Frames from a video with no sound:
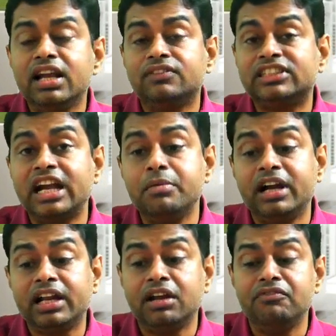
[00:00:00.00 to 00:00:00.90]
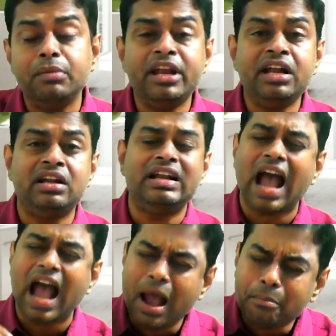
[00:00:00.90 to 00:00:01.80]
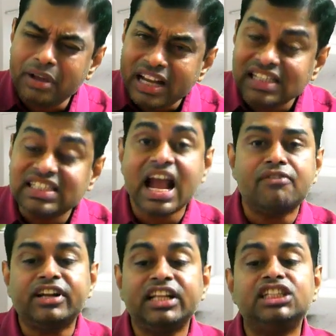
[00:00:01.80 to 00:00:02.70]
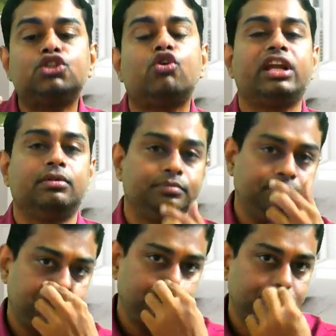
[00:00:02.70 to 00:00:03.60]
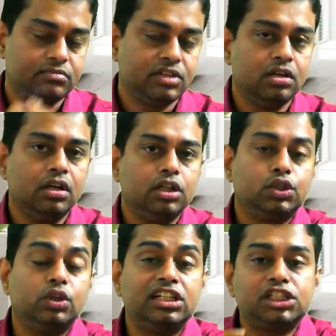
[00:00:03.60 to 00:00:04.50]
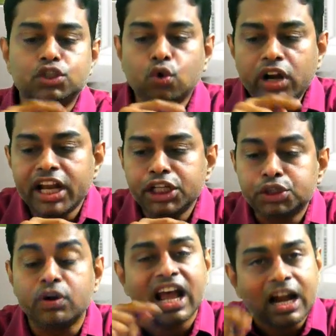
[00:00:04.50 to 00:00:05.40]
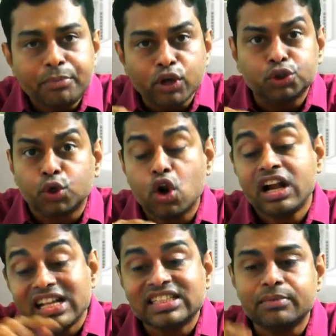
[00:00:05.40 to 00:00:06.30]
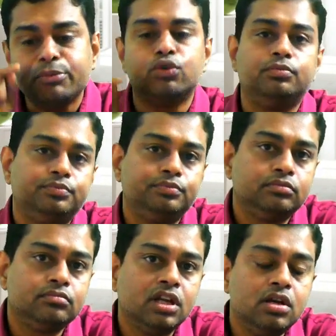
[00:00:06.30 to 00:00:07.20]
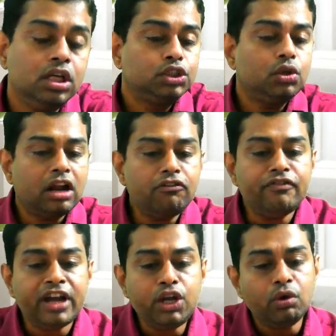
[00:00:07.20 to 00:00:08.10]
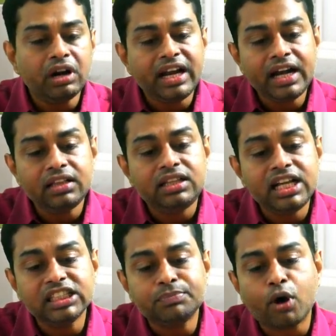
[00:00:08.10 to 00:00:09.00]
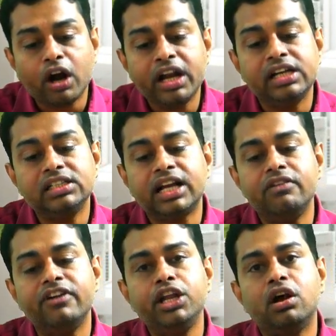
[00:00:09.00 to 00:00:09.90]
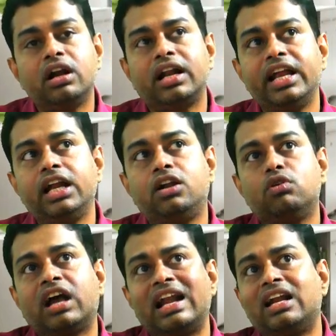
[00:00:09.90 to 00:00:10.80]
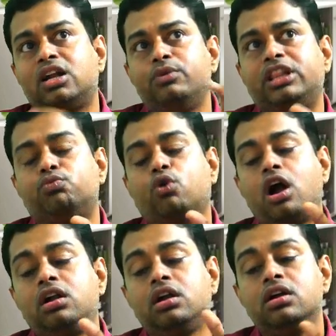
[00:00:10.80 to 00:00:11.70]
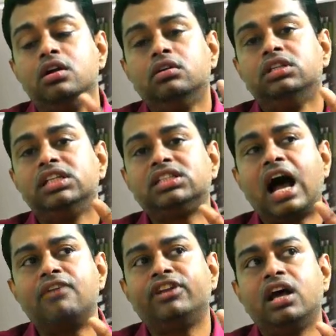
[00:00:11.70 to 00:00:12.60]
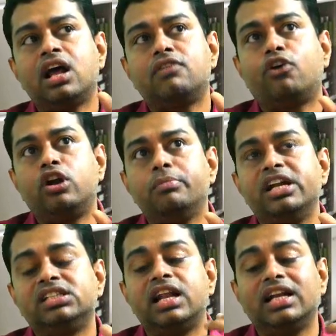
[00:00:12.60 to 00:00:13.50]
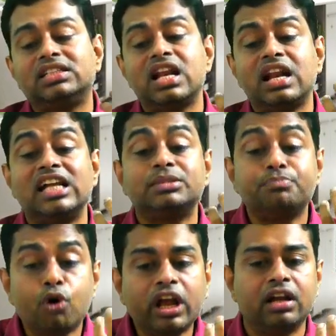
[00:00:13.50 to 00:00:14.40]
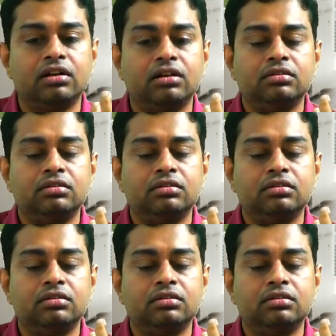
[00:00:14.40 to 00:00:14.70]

of study material will be damn easy after the story? So that story should help you, should not disturb you. So now when you read these points and when you are trying to connect with what this half an hour or 40 minutes the lecturer has spoken,